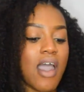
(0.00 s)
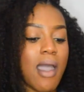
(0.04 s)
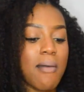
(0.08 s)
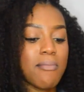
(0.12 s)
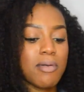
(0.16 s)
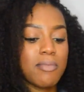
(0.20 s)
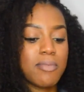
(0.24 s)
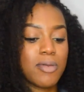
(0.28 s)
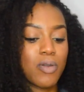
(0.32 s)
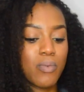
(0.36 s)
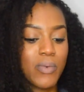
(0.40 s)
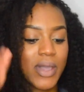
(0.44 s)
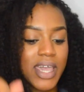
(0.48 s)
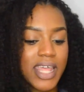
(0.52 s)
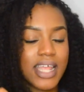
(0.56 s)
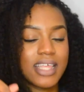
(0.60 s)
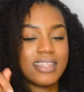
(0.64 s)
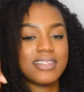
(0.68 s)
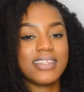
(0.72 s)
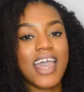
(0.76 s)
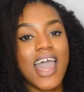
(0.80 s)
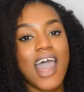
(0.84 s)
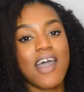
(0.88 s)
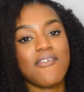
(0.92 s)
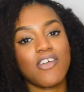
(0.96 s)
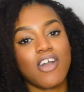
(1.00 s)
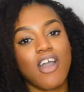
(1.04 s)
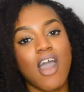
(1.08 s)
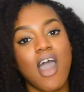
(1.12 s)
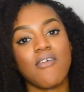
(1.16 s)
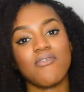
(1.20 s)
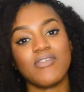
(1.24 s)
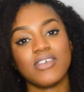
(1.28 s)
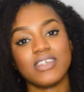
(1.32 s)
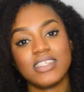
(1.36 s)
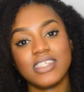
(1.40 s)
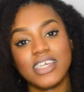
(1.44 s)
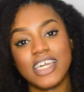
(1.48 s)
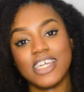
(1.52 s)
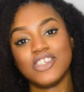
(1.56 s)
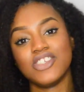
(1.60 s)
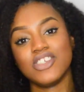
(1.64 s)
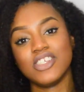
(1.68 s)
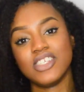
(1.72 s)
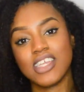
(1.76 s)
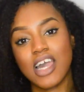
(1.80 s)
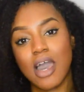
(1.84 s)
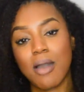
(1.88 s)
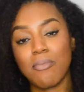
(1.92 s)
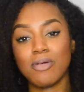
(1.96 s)
I'm gonna be waiting to have a
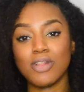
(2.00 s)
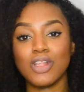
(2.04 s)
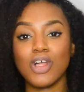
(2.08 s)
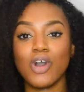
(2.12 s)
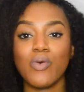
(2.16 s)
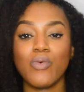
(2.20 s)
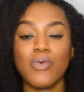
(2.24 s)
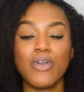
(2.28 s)
conversation down below